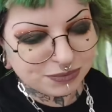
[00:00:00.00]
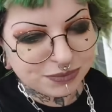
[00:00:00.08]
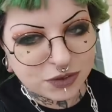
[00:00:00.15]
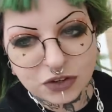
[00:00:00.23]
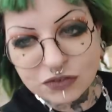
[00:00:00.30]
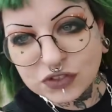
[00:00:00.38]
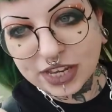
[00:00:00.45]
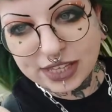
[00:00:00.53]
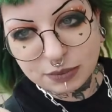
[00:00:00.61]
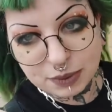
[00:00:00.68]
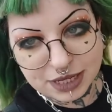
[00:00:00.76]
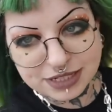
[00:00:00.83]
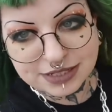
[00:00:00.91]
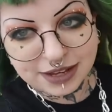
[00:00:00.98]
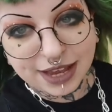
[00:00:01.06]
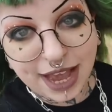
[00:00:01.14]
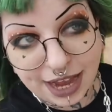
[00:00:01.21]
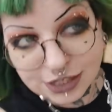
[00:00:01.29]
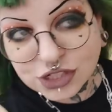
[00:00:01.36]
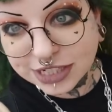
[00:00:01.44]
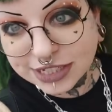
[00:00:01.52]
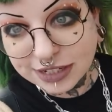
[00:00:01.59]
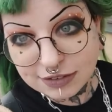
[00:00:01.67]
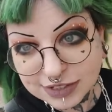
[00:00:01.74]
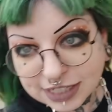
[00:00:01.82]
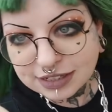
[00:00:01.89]
Not even taking the piss, I actually
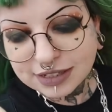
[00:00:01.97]
love it.